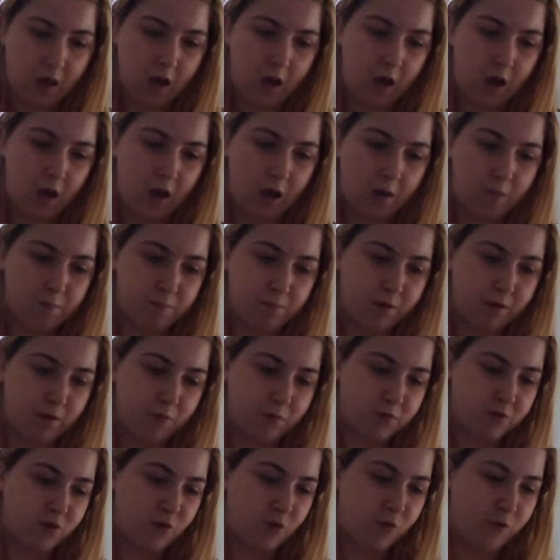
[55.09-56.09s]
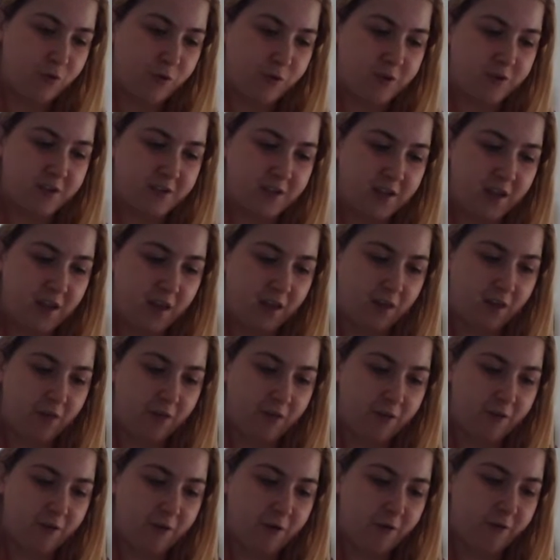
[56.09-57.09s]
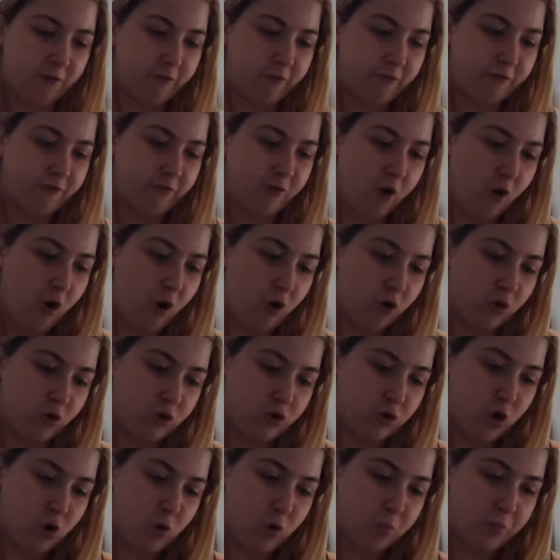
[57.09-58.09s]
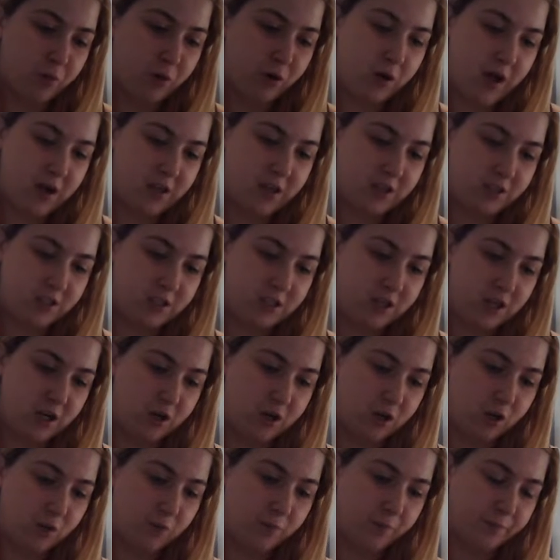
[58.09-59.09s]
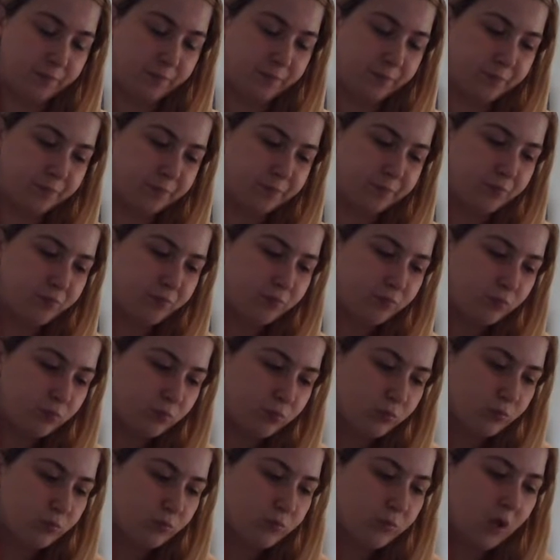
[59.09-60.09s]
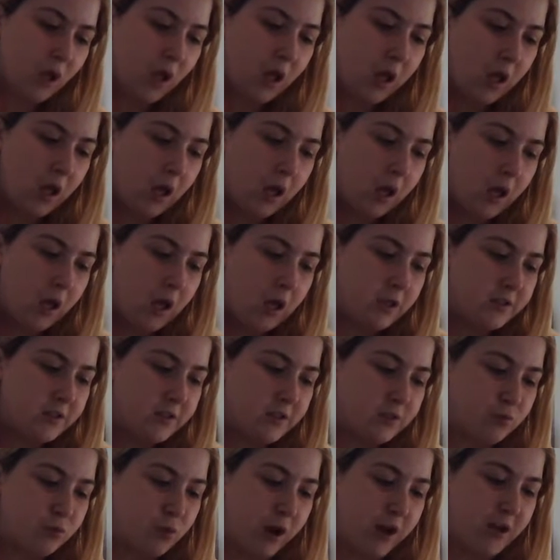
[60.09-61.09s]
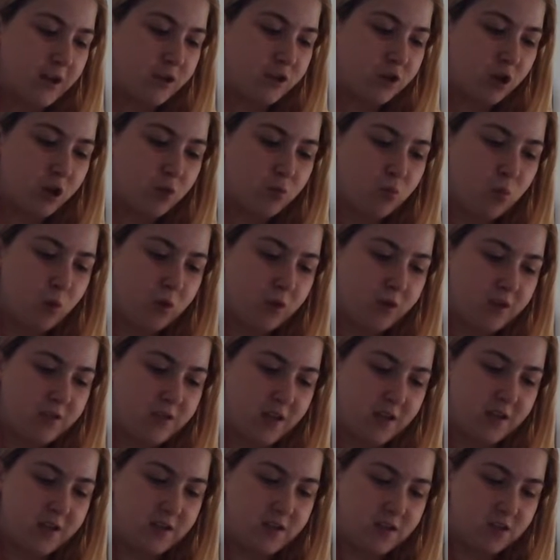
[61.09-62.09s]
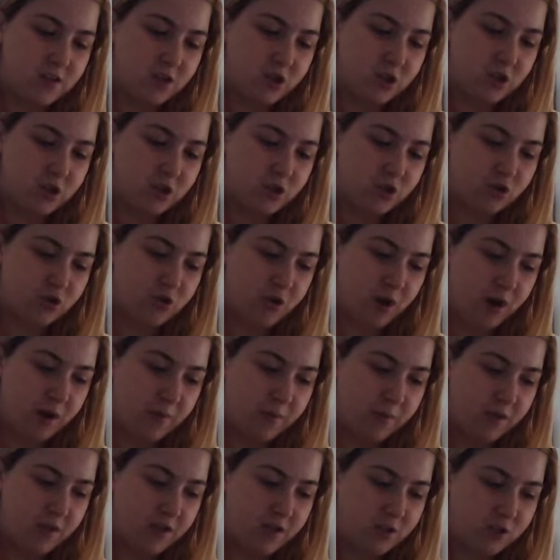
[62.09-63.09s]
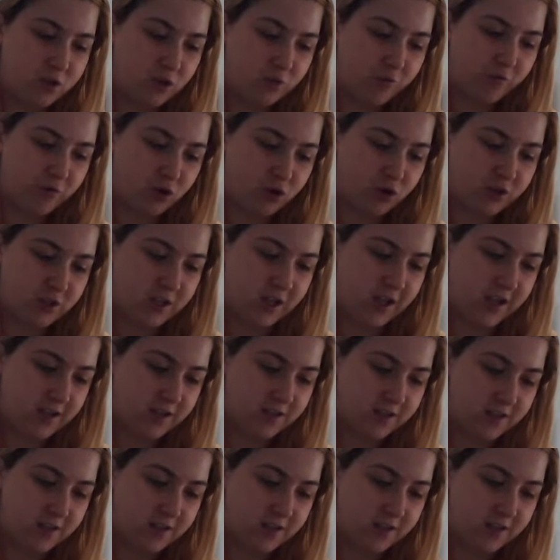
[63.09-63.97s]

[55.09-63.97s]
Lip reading: But it was on the 6th of October last year. It says write down one sentence to describe each of your days